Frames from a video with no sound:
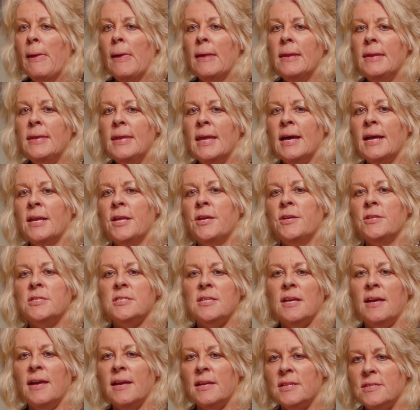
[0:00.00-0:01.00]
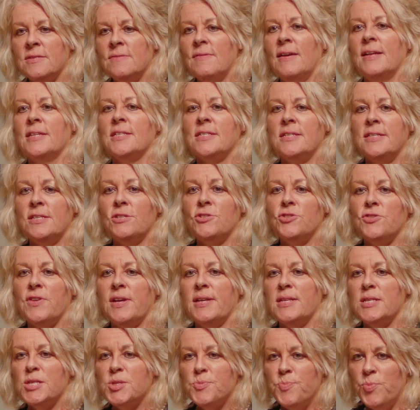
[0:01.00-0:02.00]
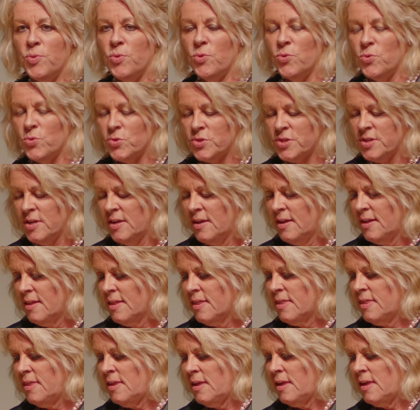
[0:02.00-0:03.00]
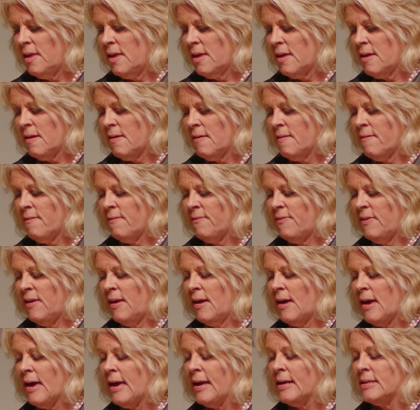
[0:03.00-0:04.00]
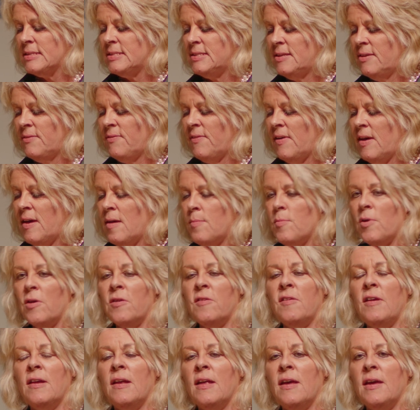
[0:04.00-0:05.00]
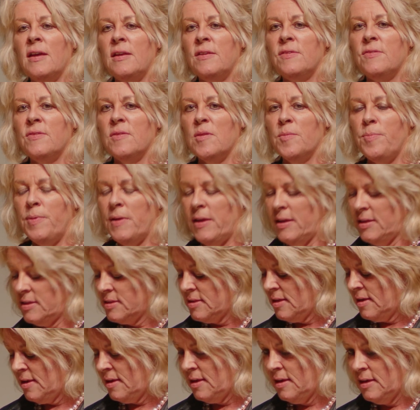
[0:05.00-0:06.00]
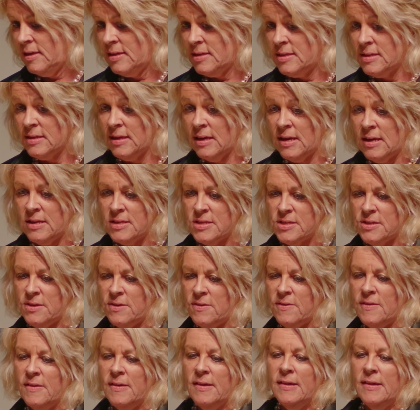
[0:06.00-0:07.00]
nanotech to actually transport the active mRNA to the place that it needed to get to.